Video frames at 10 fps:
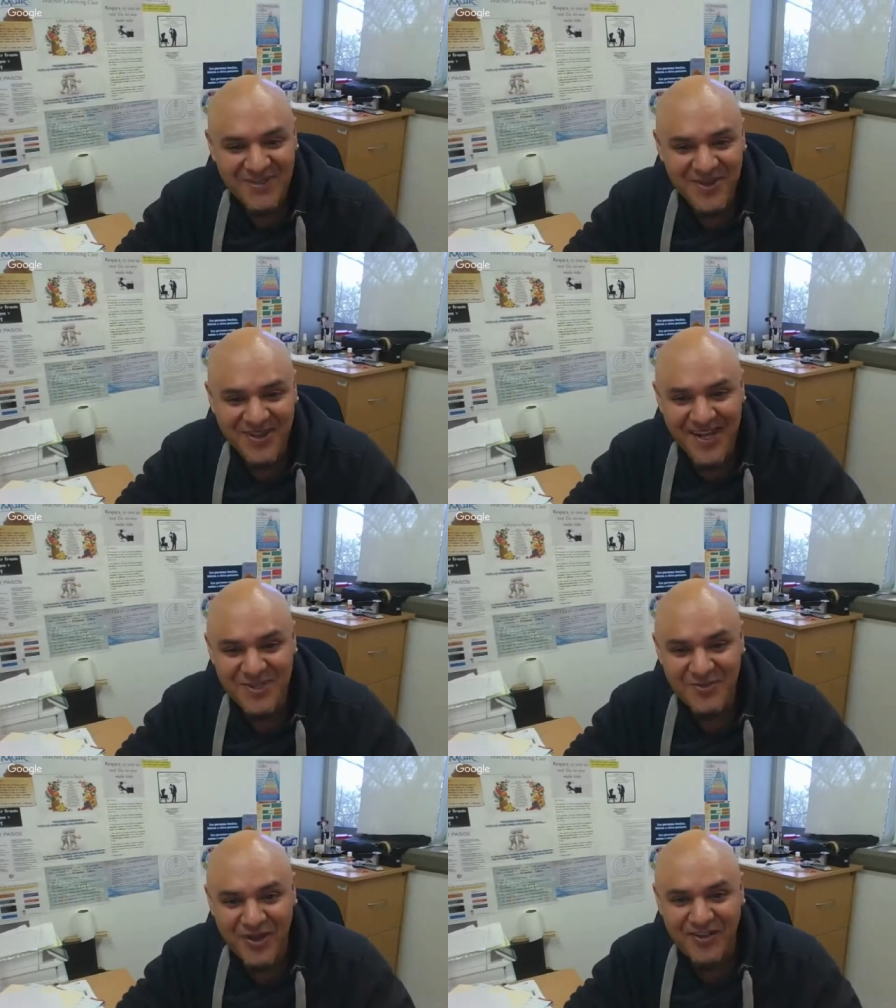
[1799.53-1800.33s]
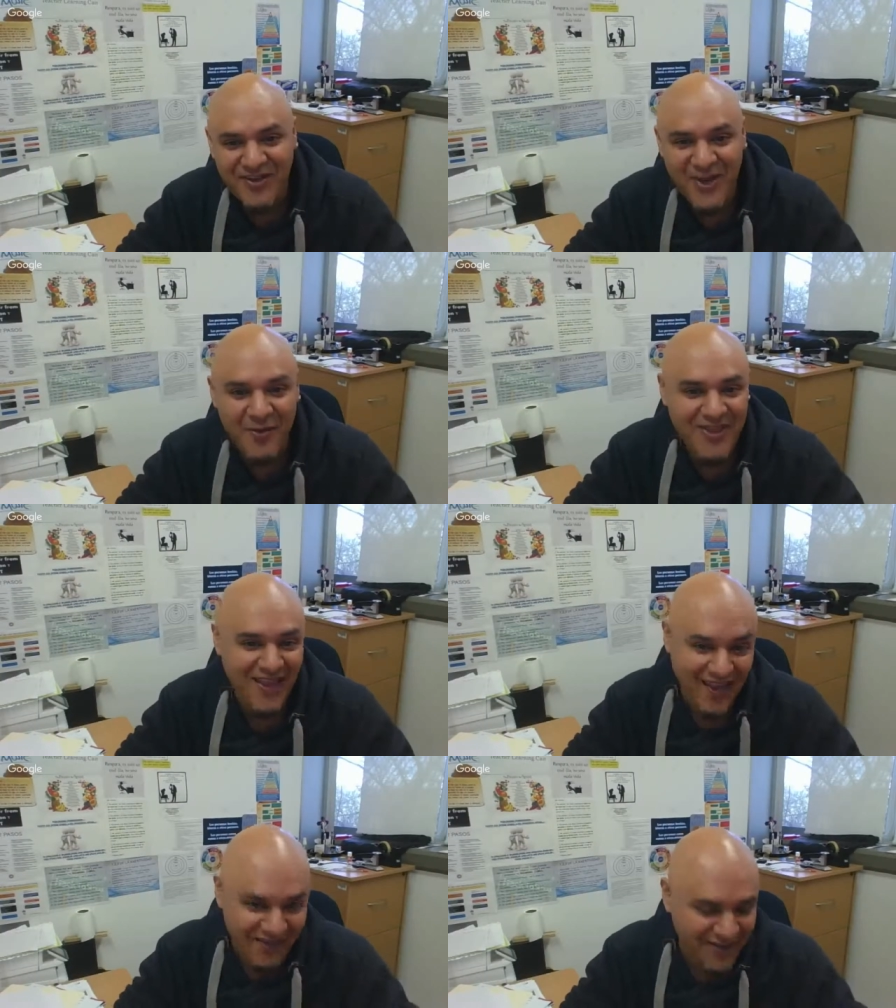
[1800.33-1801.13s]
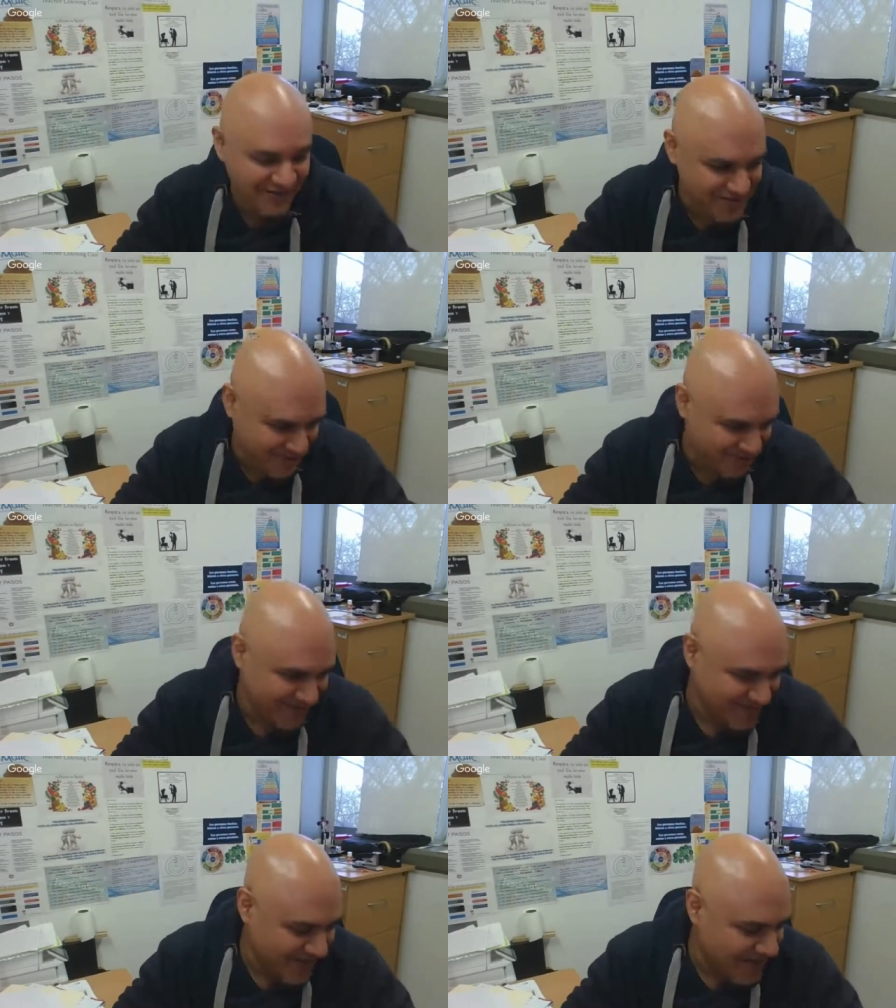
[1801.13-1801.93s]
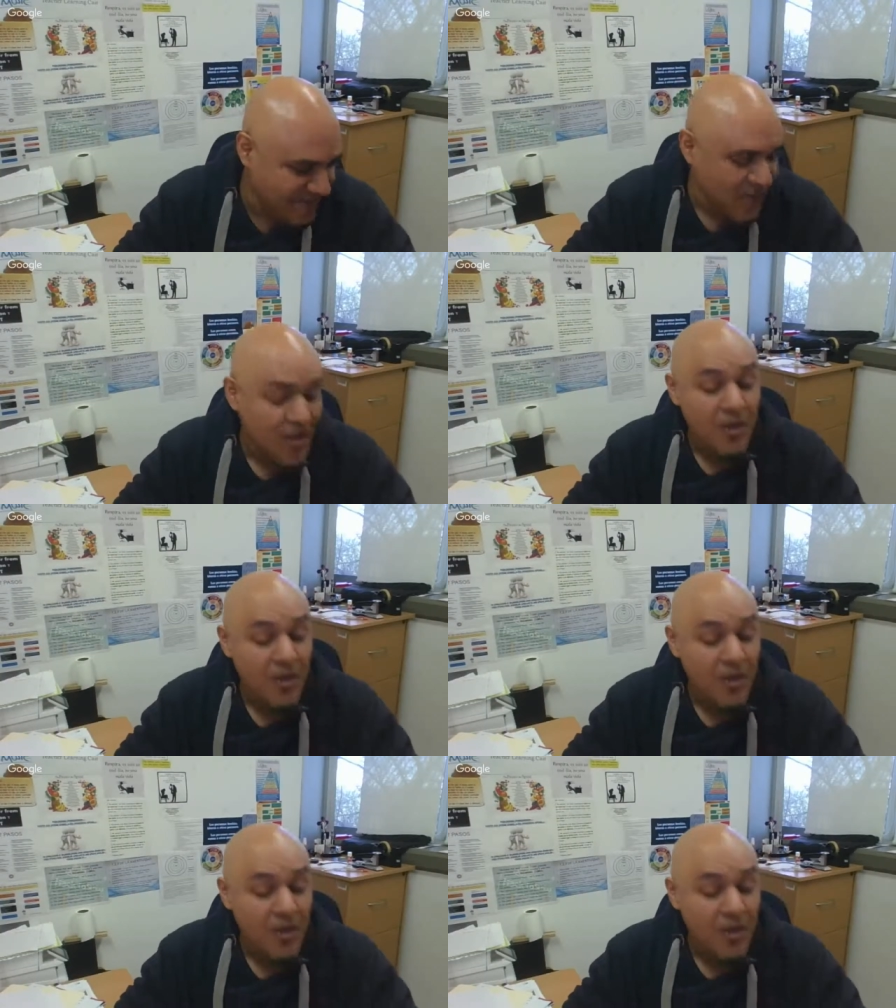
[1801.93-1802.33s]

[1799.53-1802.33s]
into a classroom not even knowing the level of students, right?